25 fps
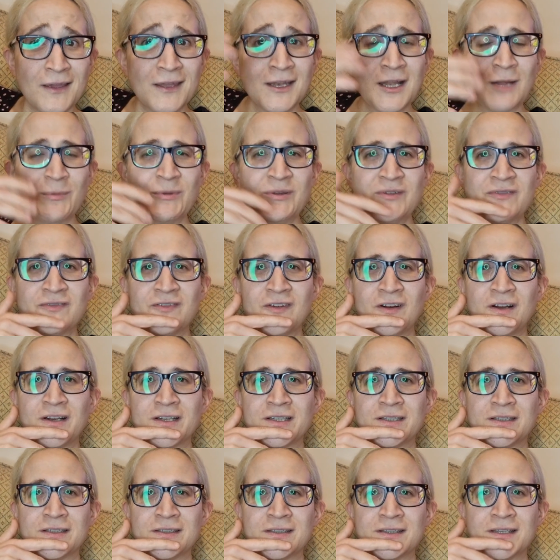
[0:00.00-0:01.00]
I'll be
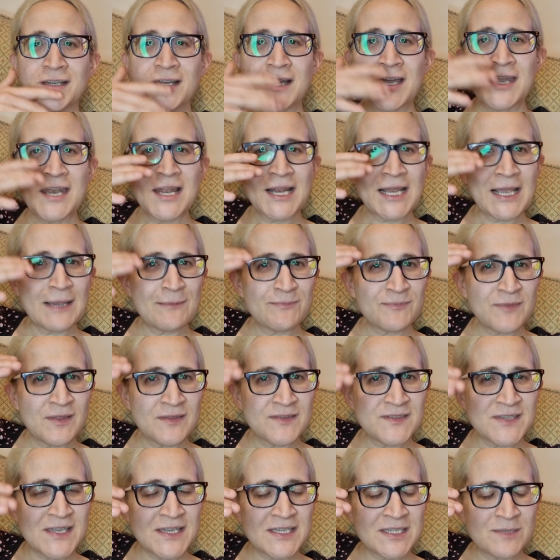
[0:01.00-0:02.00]
fine. And I kept
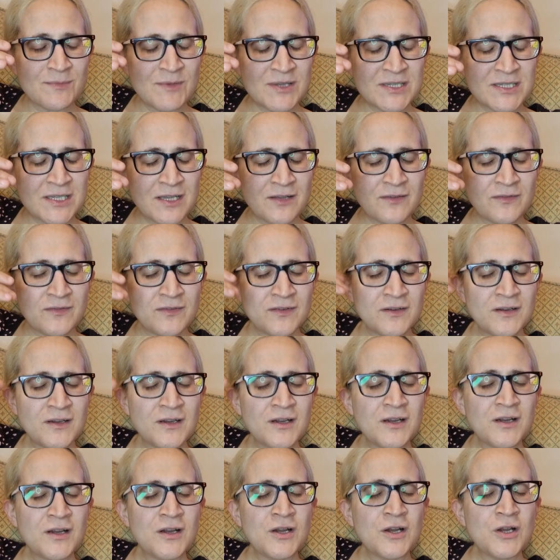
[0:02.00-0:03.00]
on saying to myself,
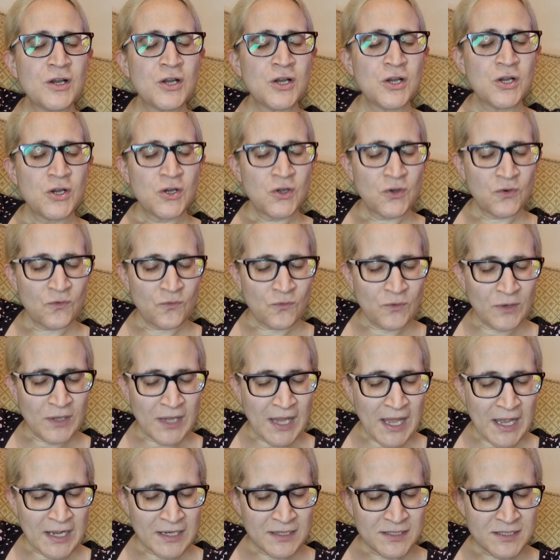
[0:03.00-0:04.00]

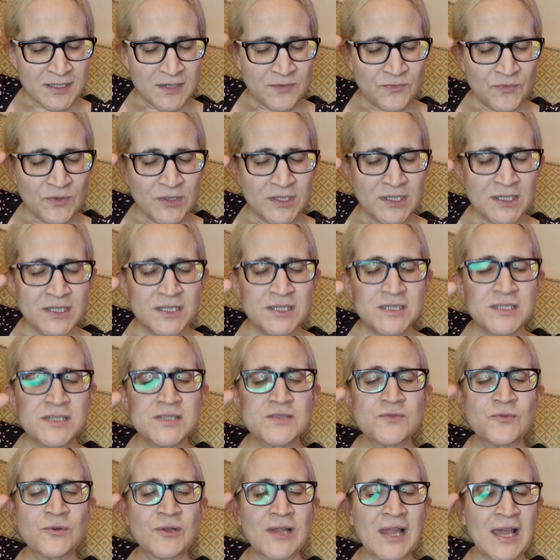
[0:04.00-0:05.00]
relax and
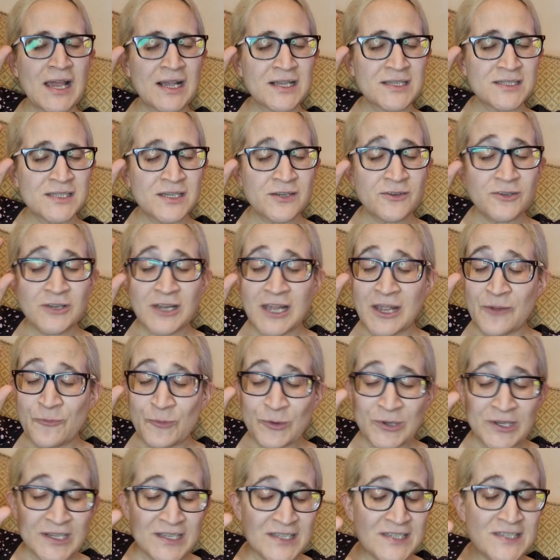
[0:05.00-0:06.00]
release, relax and
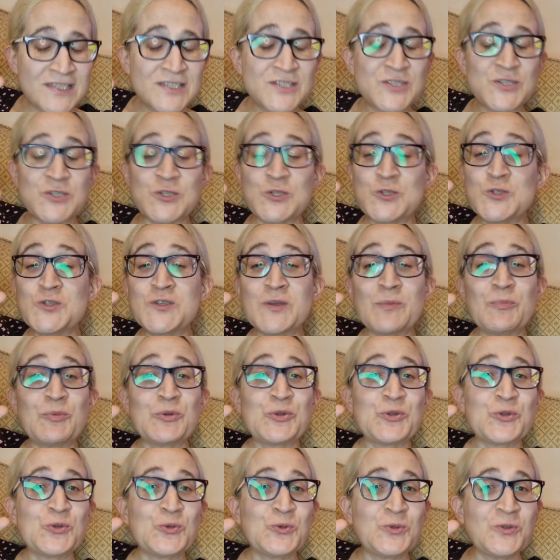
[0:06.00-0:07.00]
release. Use the
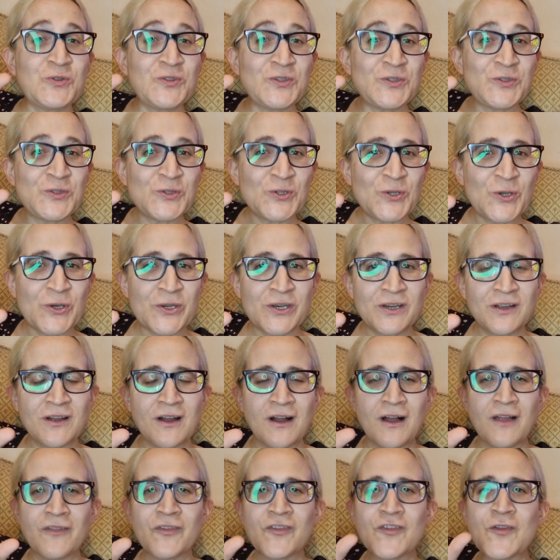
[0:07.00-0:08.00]
opportunity to go to
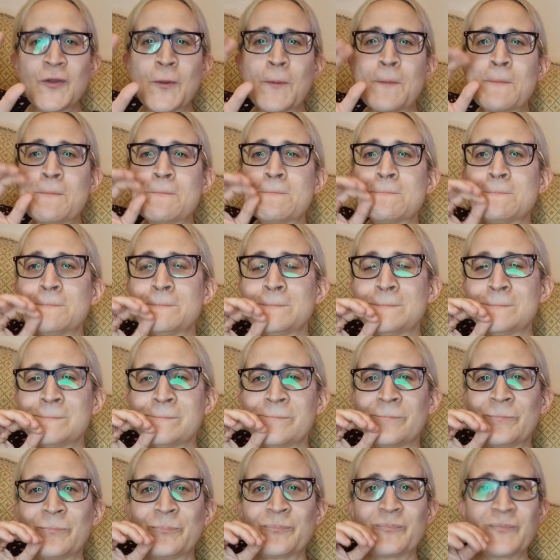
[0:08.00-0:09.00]
God.
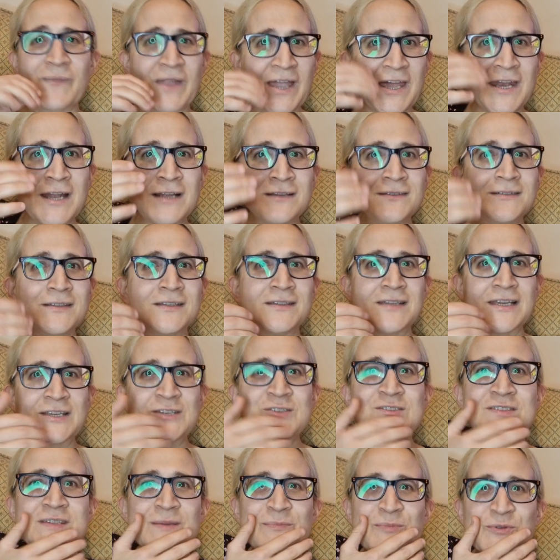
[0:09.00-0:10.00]
And I did. I
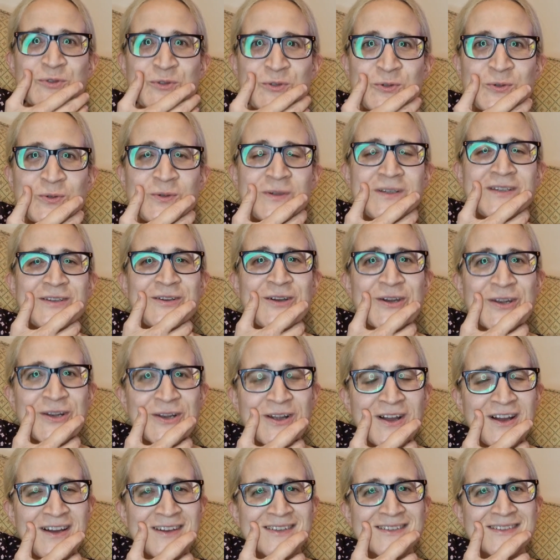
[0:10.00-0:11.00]
used the opportunity to go to
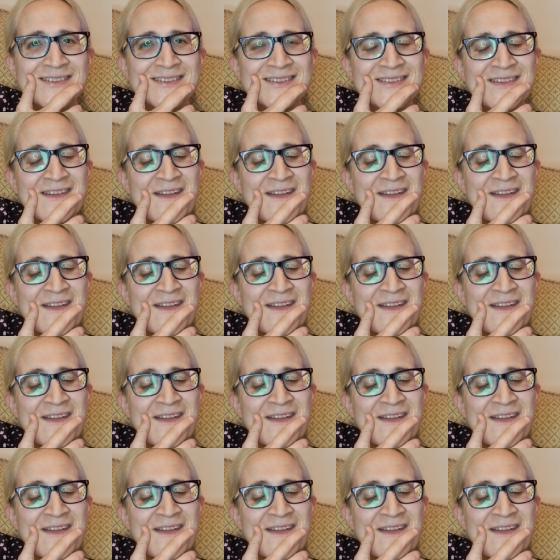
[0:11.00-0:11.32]
God.